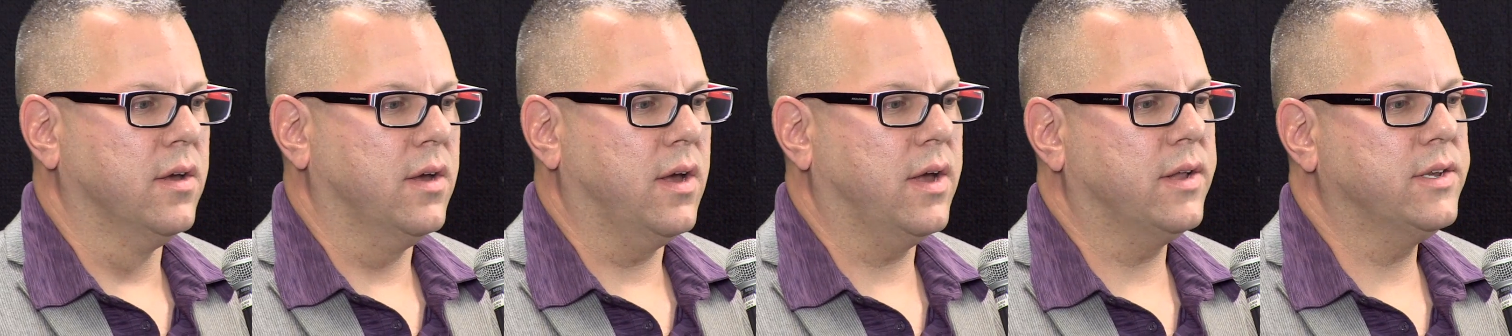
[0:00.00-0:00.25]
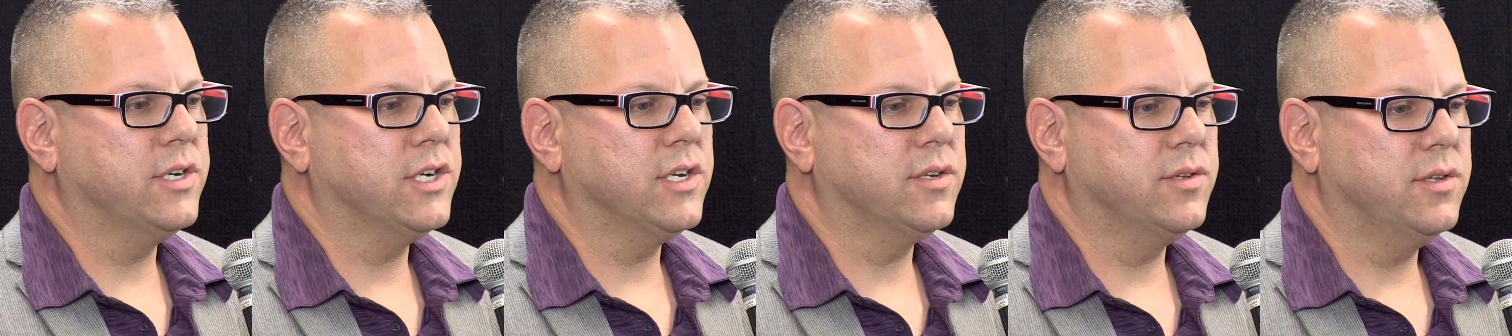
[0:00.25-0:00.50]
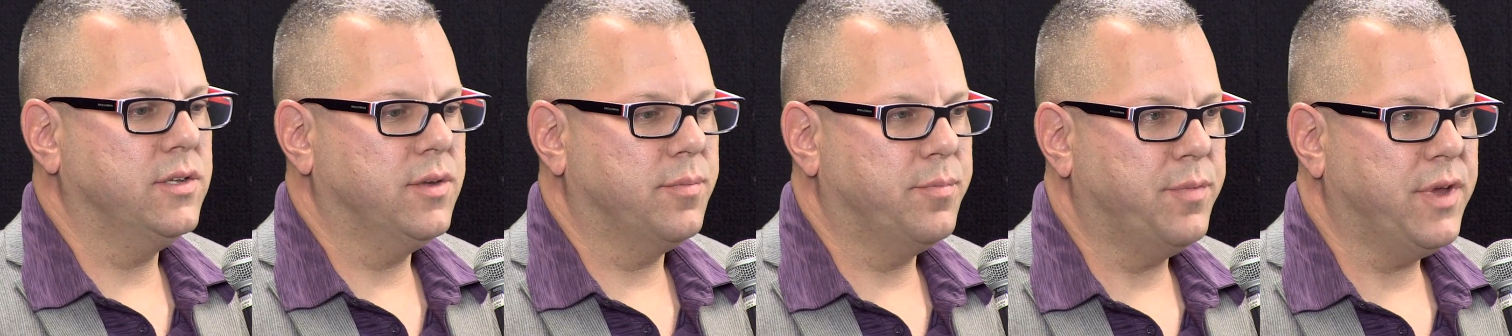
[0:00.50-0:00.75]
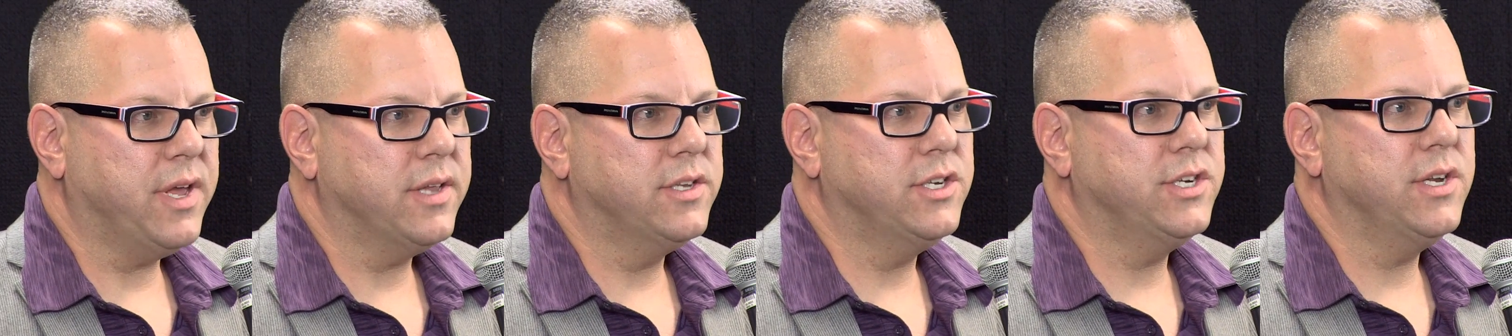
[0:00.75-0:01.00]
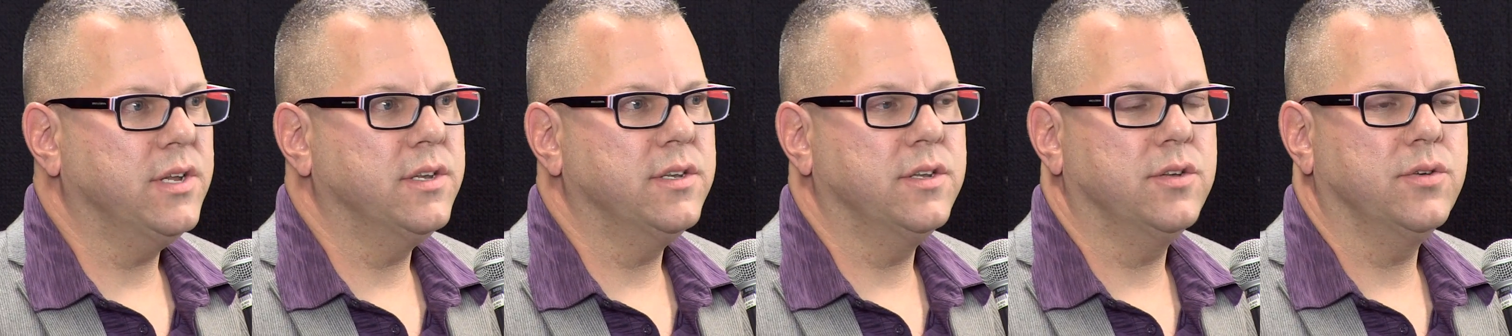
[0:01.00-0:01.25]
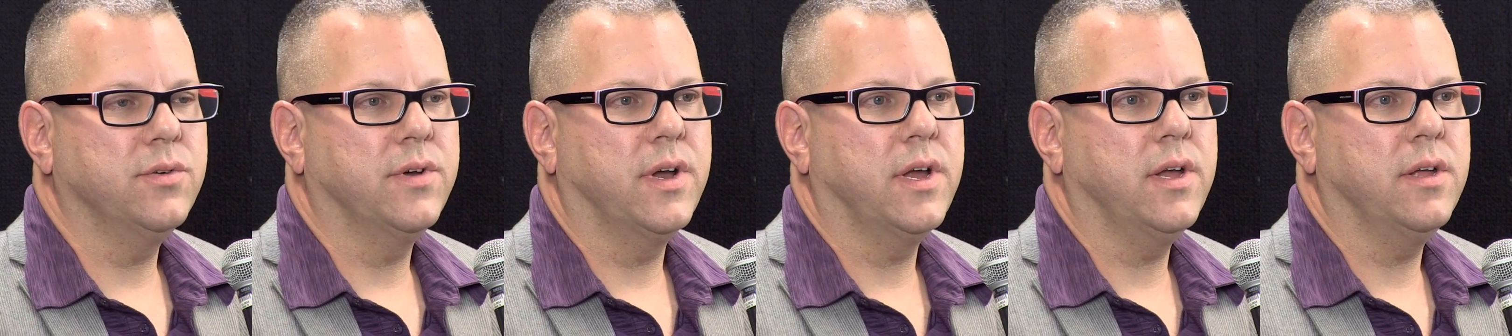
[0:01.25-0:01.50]
And just you pitch
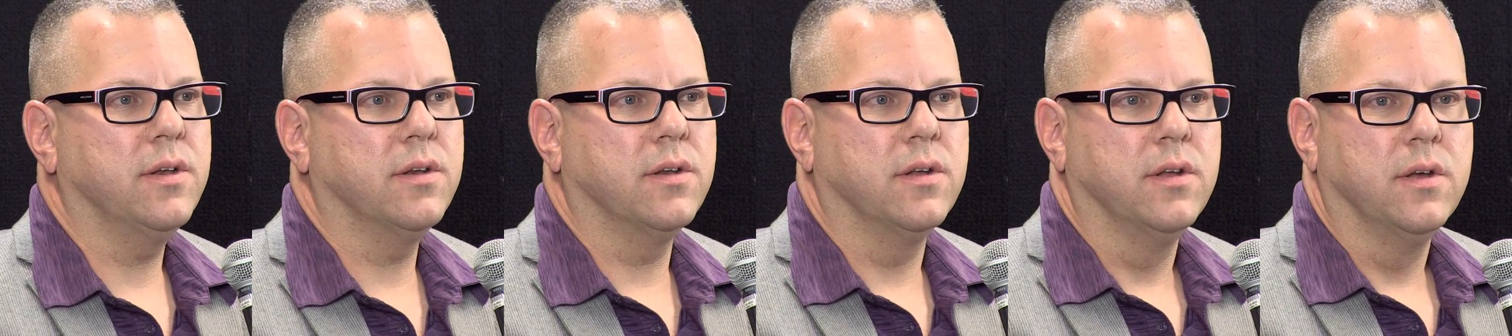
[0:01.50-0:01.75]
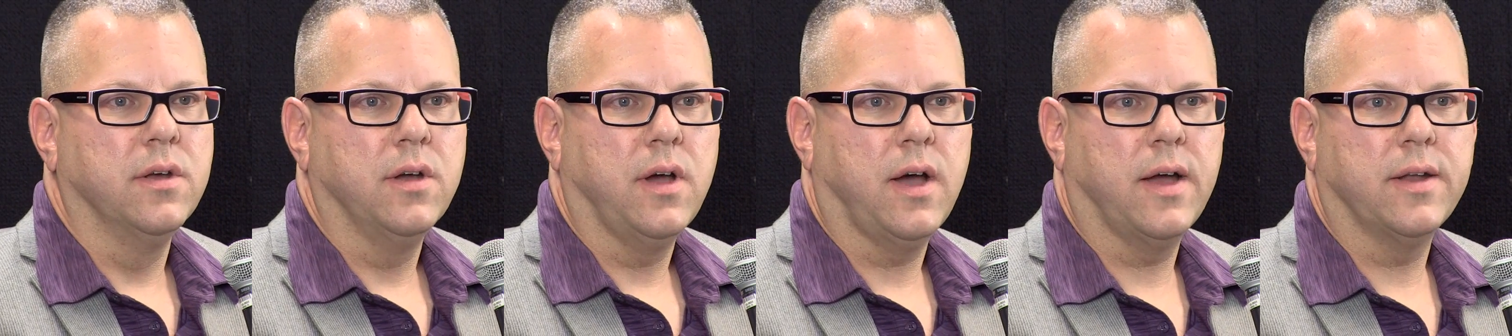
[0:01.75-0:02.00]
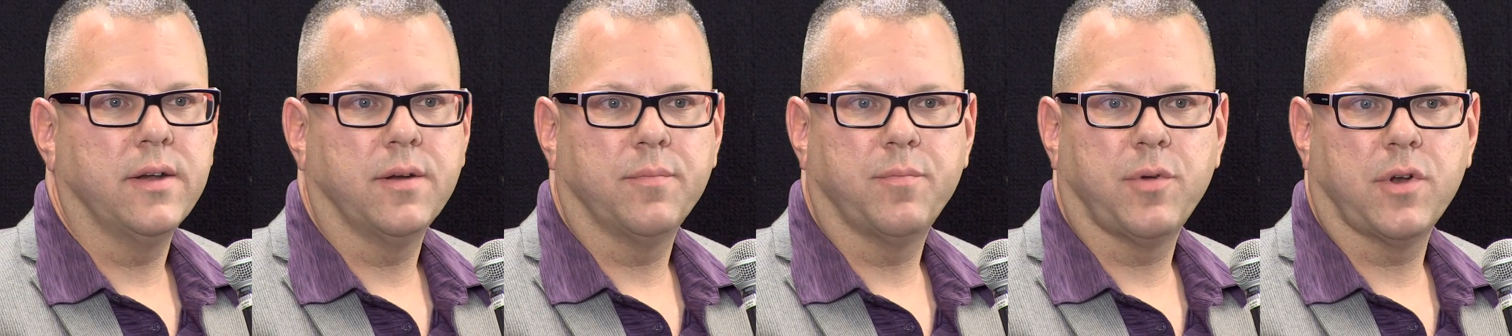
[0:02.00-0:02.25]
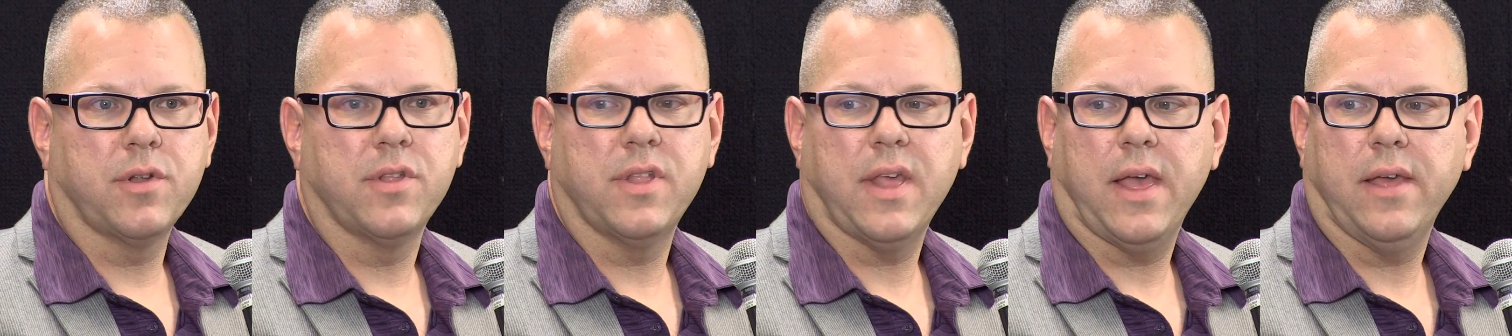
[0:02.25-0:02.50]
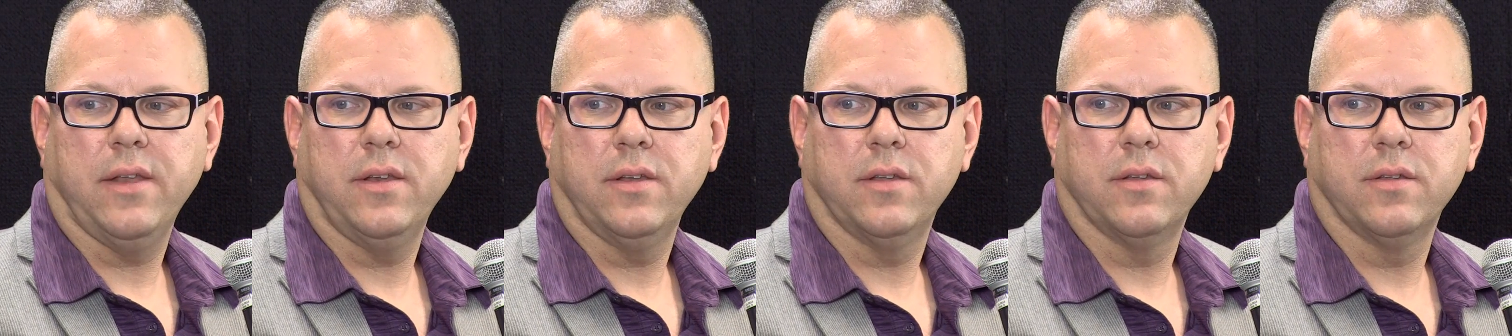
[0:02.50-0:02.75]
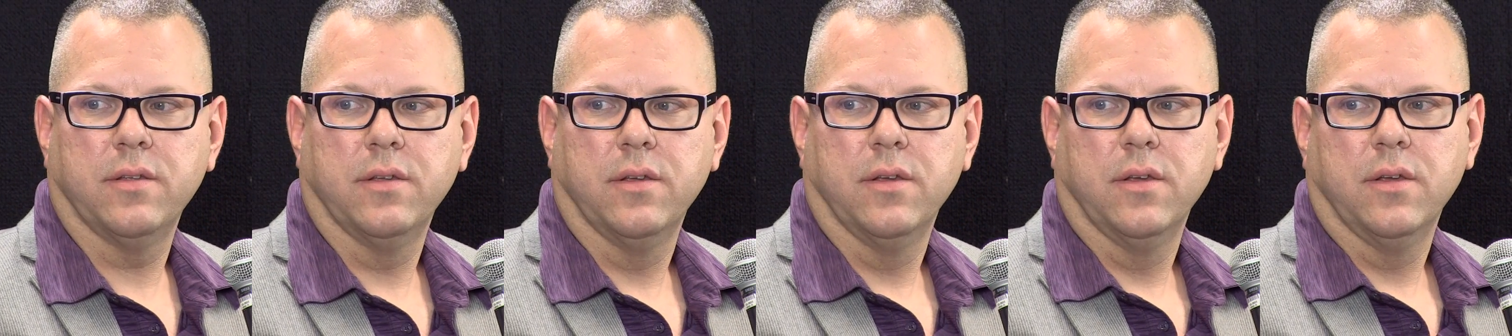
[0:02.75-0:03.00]
into it
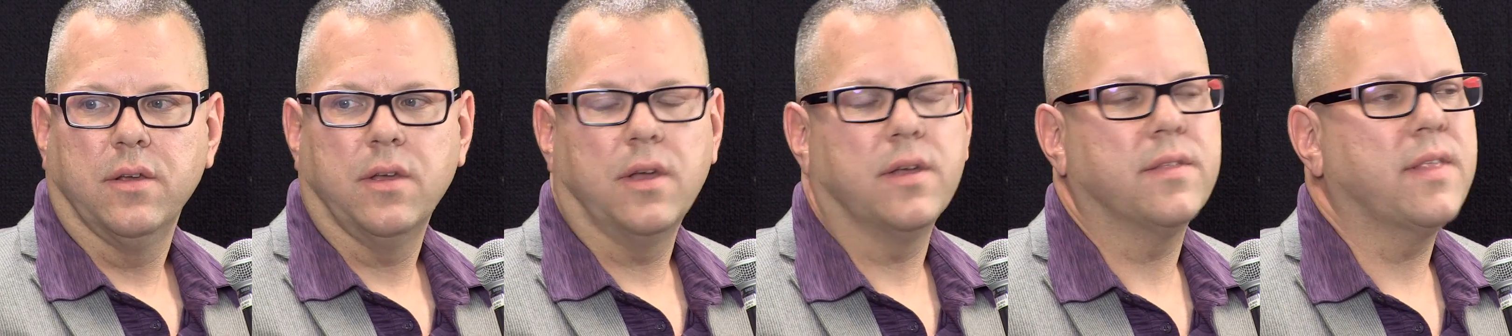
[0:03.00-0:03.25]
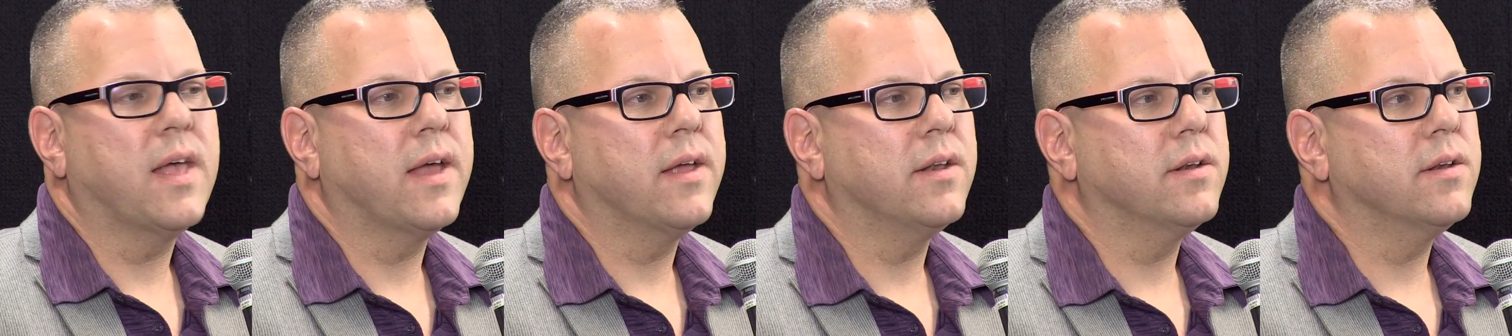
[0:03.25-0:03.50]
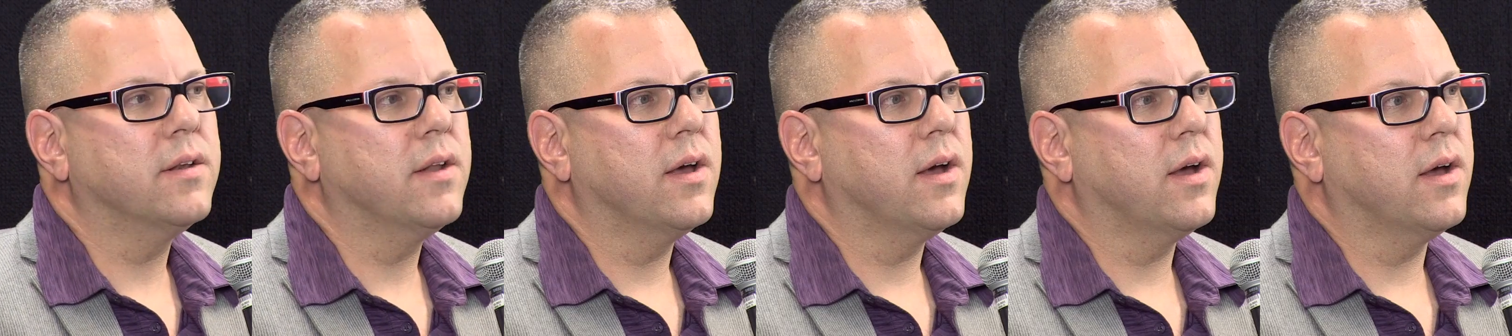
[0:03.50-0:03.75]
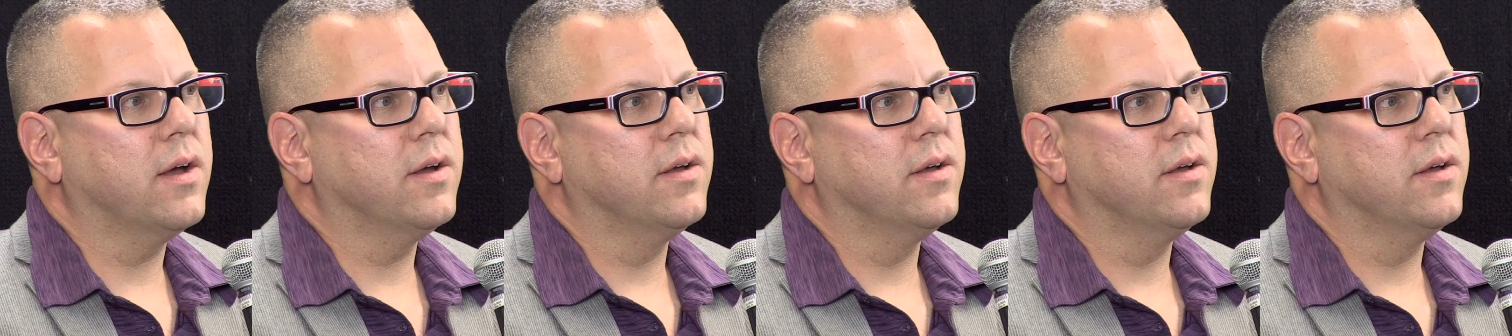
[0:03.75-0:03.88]
100%, and then